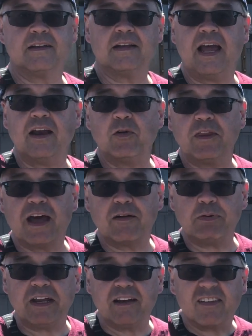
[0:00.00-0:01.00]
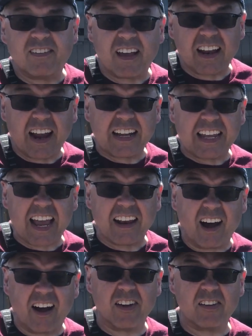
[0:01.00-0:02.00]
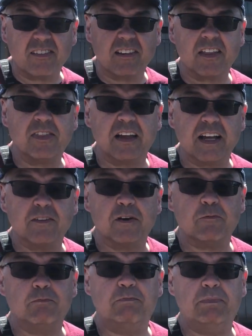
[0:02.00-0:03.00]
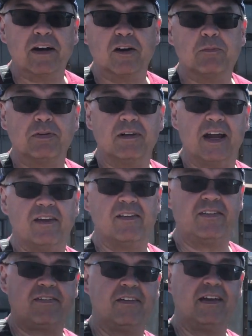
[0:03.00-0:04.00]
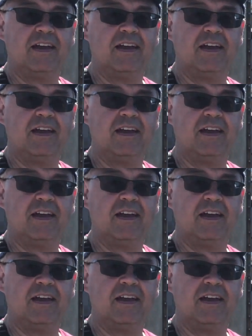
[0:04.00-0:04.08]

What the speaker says: And with that being said, I can't honestly think of a better place